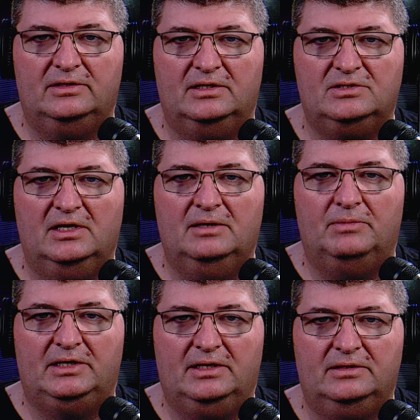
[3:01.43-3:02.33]
this,
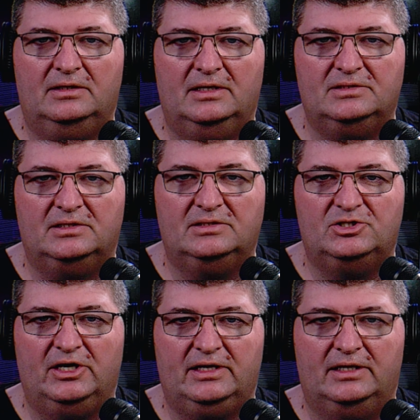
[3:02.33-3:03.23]
but nonetheless, let's
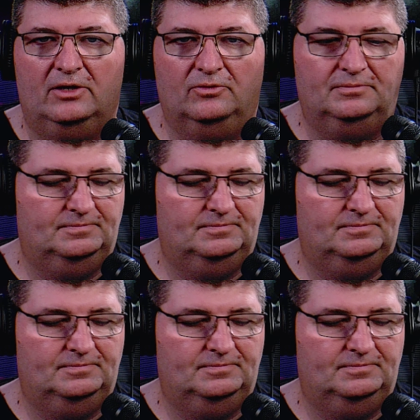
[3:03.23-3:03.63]
check it out.